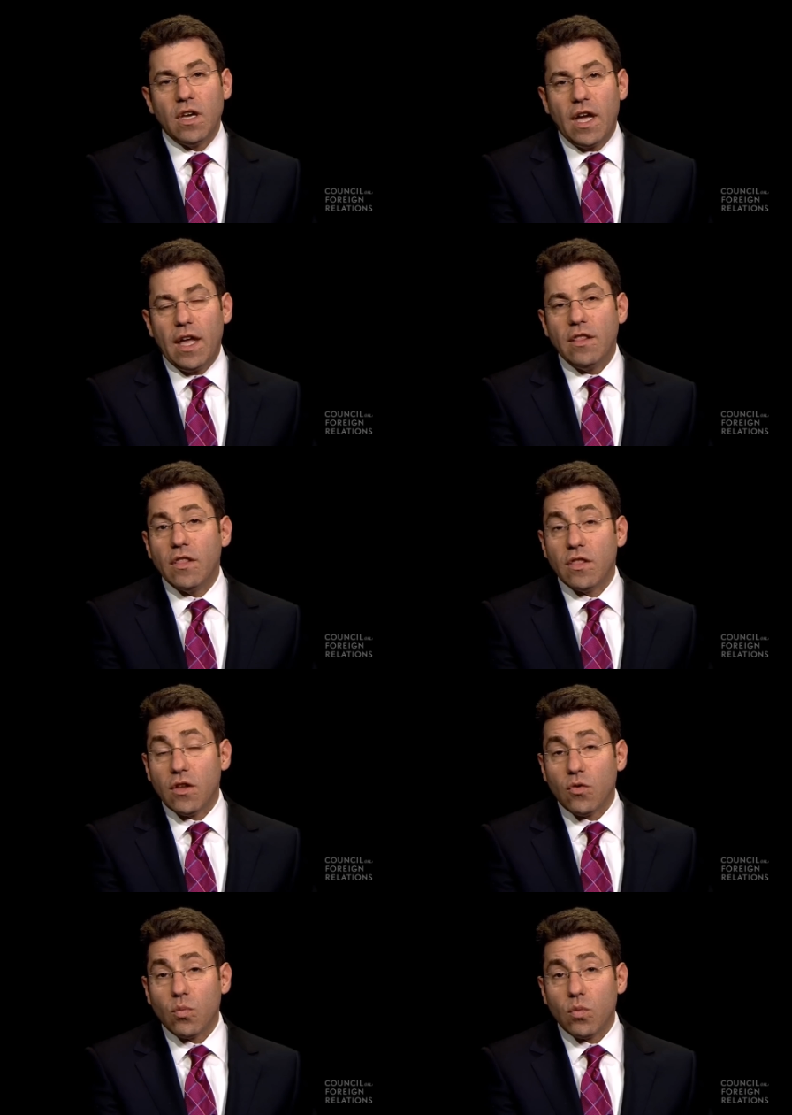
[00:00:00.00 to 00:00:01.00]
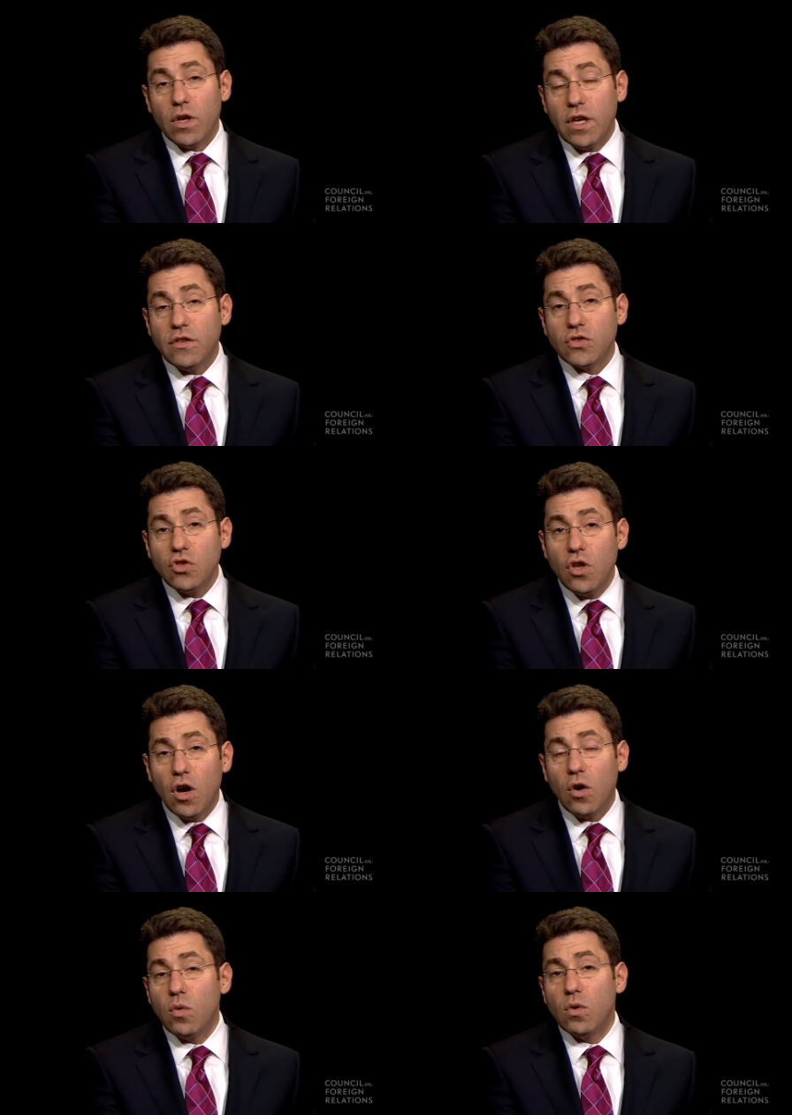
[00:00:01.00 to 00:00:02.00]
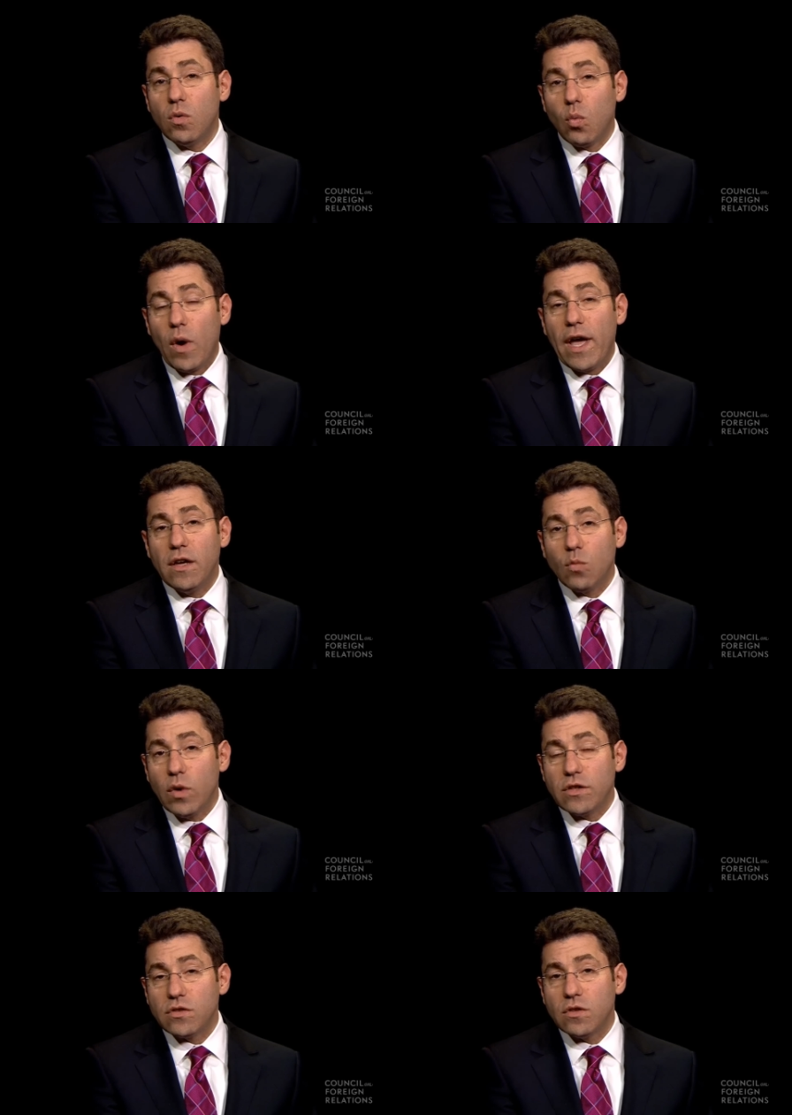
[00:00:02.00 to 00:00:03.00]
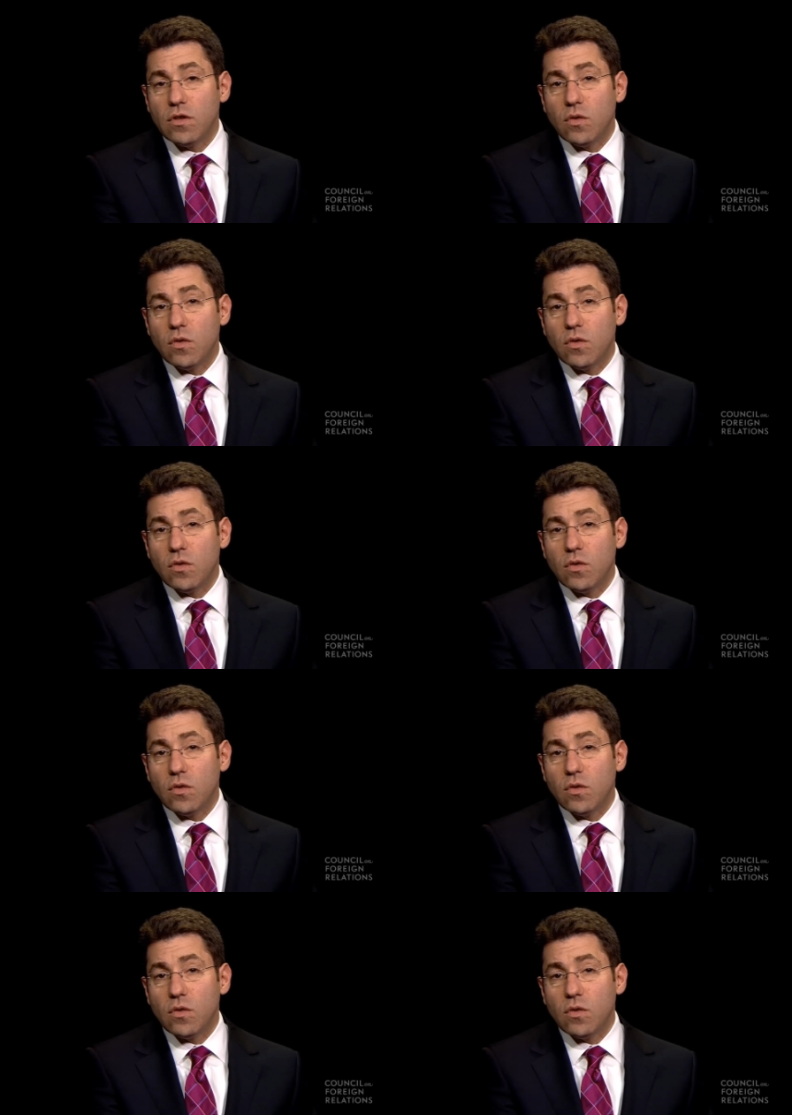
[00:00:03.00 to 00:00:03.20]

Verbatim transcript: And there is no way in which